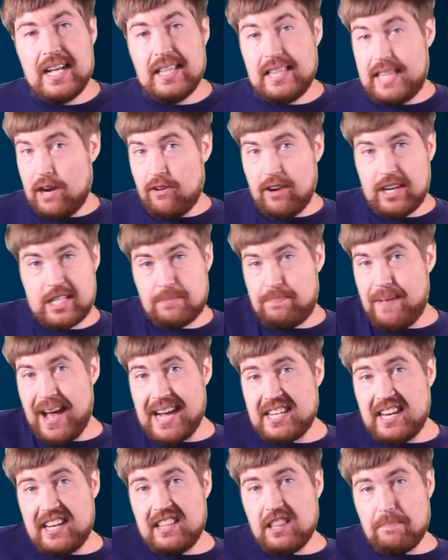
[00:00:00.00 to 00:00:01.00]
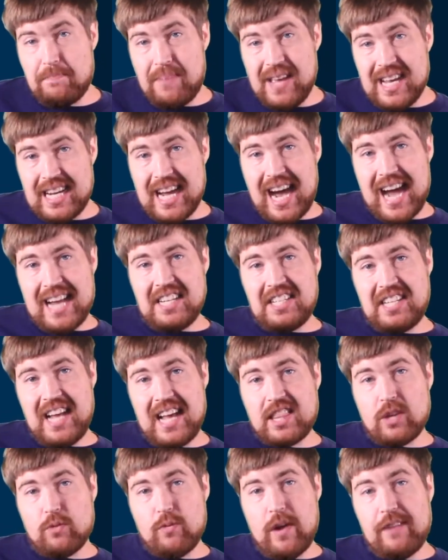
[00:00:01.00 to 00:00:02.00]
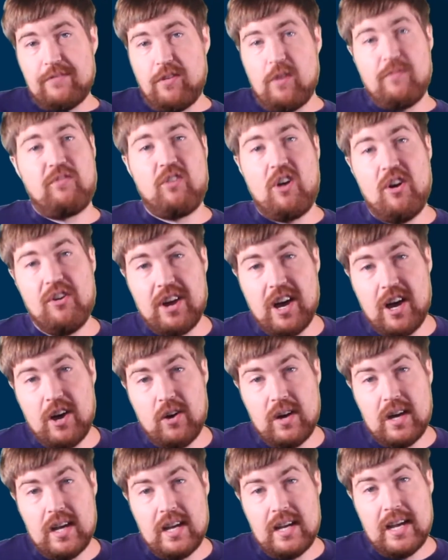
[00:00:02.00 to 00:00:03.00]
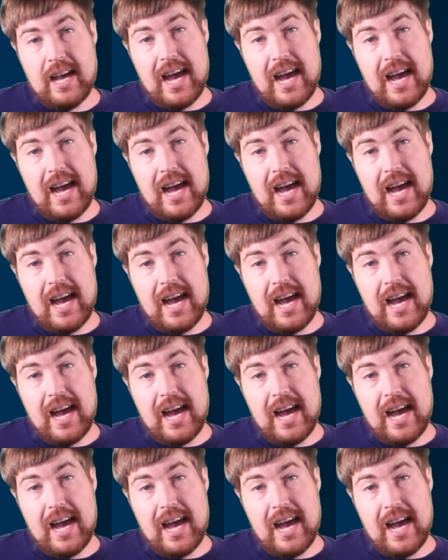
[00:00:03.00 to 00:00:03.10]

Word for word: they're expecting the big guy to take the ring from Frodo,